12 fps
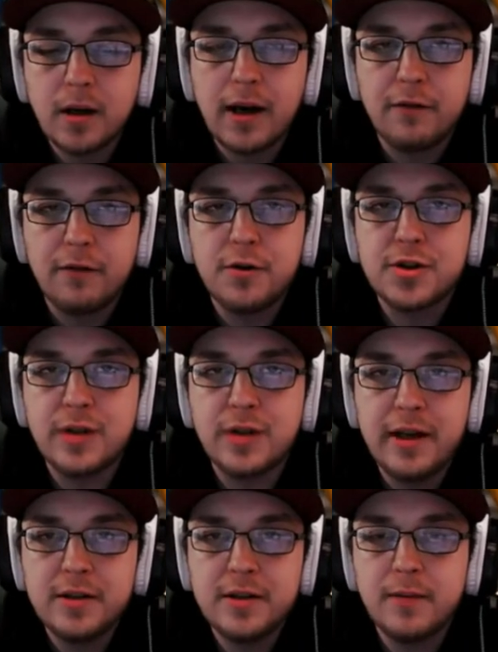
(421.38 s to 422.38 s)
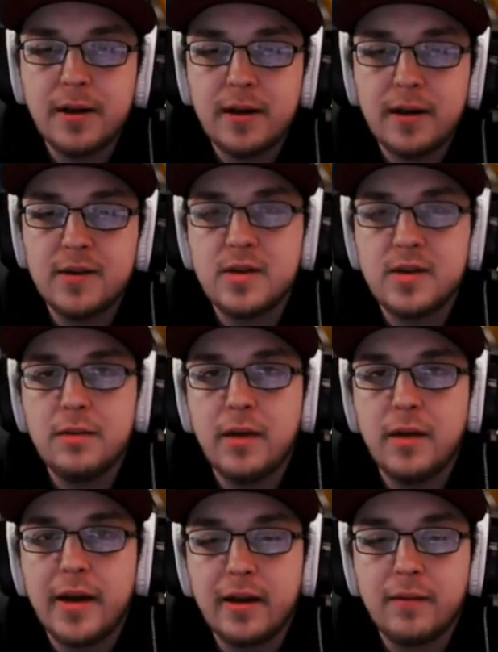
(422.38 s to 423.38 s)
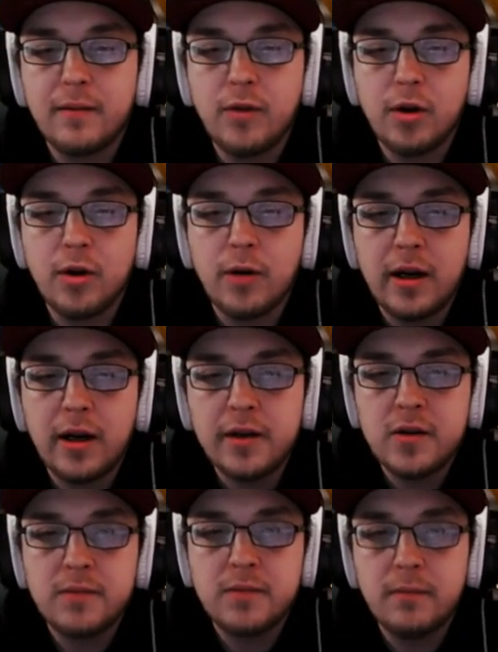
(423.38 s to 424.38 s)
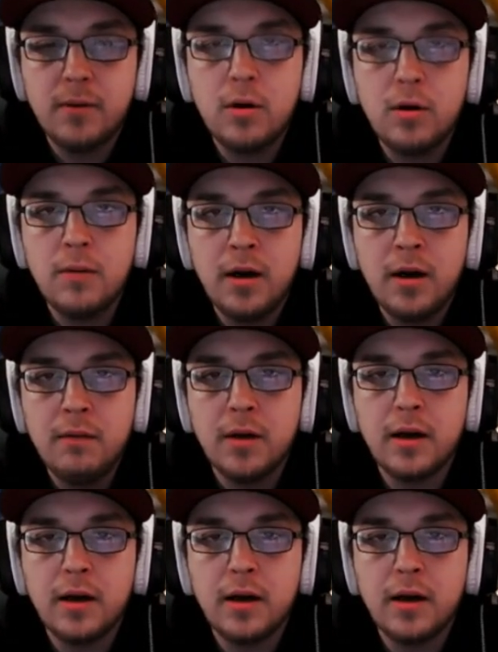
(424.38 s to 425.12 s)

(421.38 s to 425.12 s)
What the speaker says: first glance, might not seem like the greatest Pokemon, but